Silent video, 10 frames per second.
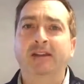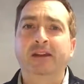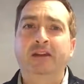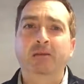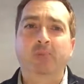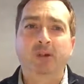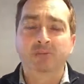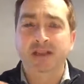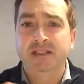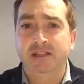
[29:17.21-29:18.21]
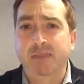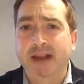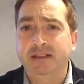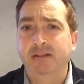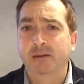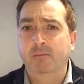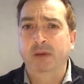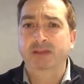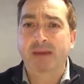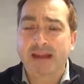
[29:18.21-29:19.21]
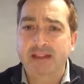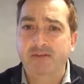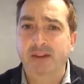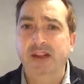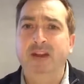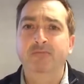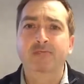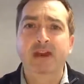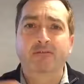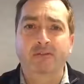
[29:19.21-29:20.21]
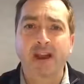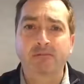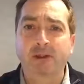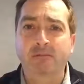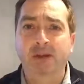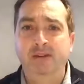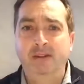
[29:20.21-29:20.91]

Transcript: you can put them into perspective and you can reframe them